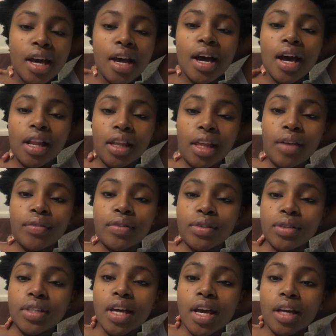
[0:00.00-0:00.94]
I'll have
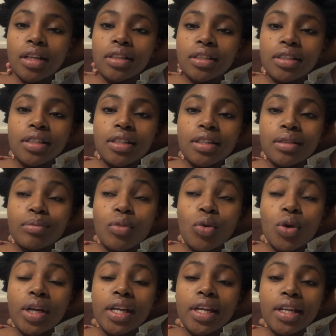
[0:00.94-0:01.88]
to tackle it in the
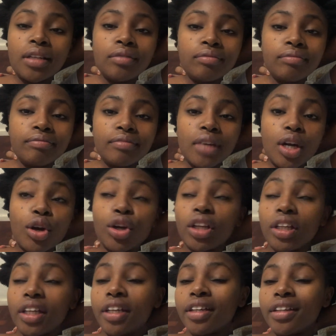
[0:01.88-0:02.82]
morning
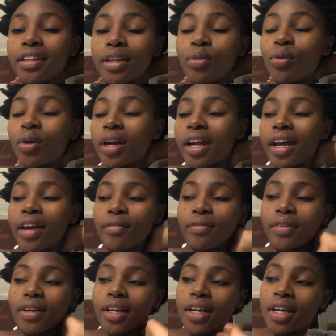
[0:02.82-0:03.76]
earlier than what I have
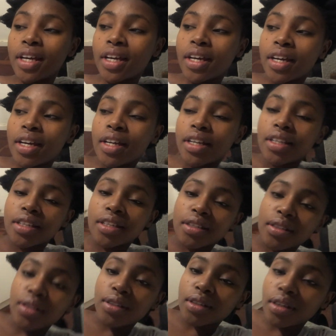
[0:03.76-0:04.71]

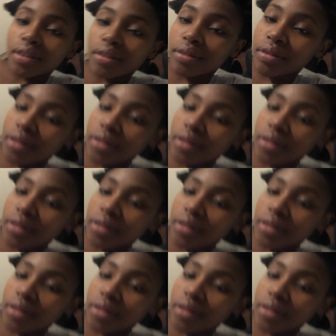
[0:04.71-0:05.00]
to, you know,